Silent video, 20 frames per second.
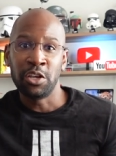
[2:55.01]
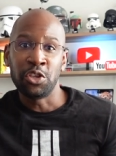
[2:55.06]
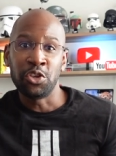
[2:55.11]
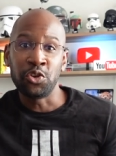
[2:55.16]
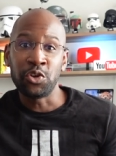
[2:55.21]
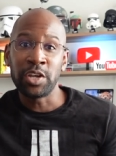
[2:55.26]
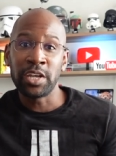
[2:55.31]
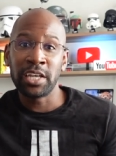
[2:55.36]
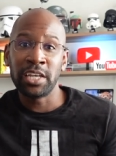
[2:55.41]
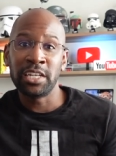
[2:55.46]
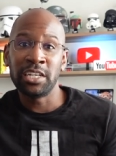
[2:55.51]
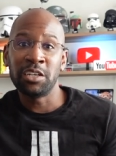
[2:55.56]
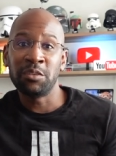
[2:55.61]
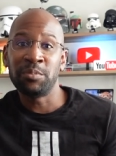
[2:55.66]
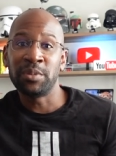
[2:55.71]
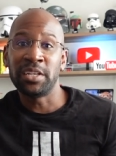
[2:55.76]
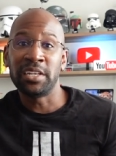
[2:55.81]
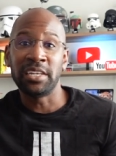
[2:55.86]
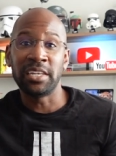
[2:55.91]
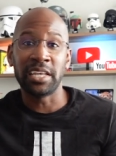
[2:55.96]
you can end
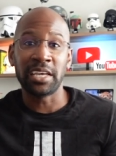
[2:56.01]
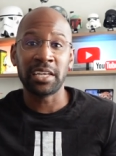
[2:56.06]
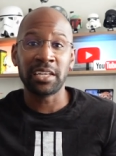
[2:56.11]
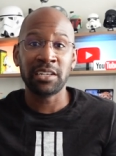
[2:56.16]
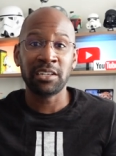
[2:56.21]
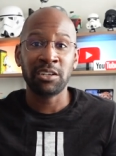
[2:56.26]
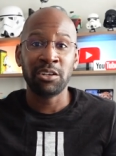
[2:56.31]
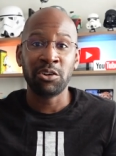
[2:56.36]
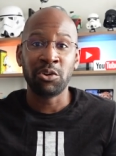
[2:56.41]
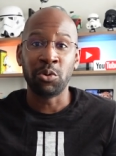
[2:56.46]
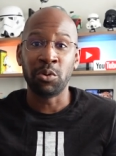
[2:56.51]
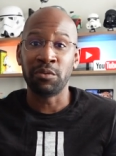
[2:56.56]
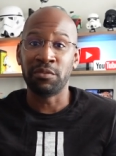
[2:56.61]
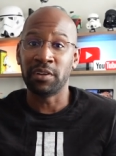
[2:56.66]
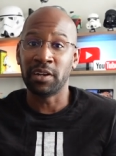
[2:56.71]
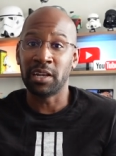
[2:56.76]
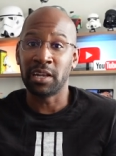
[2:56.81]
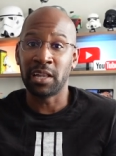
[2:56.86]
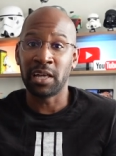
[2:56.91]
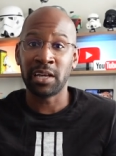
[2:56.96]
up in debt or with
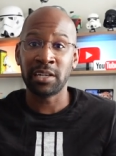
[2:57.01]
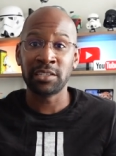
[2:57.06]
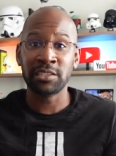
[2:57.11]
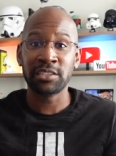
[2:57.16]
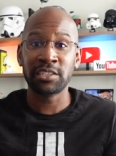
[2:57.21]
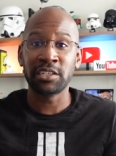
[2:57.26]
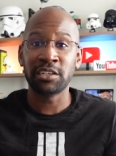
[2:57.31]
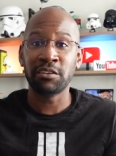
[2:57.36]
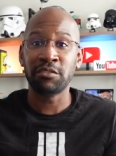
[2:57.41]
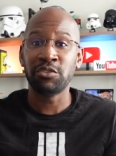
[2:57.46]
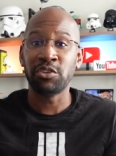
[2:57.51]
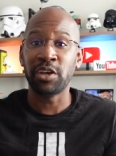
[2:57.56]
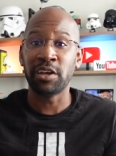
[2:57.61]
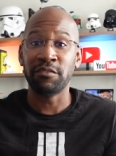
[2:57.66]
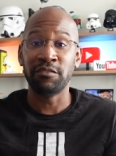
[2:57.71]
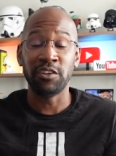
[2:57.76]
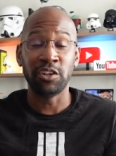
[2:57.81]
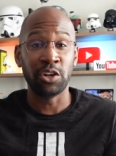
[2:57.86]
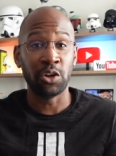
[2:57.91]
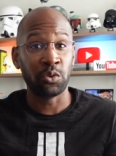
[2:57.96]
a lot of stuff you
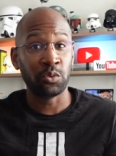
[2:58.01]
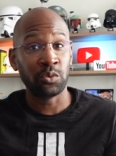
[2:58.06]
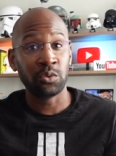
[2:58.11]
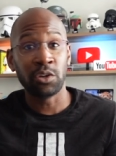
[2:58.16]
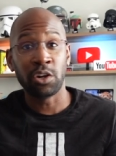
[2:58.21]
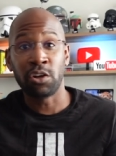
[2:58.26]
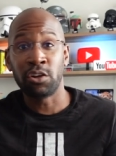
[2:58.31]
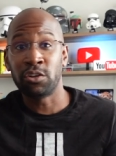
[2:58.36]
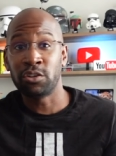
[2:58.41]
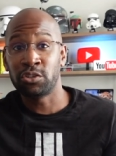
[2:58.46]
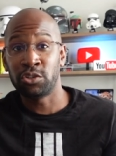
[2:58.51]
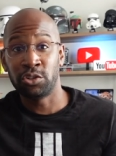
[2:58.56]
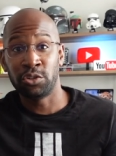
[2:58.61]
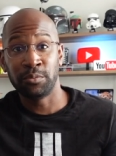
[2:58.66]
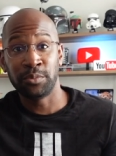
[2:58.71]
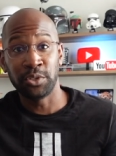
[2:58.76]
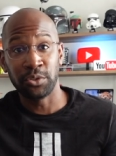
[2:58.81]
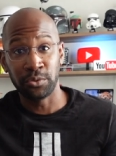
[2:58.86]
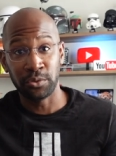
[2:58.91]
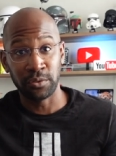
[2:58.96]
have no
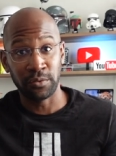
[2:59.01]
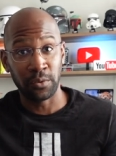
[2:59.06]
long-term use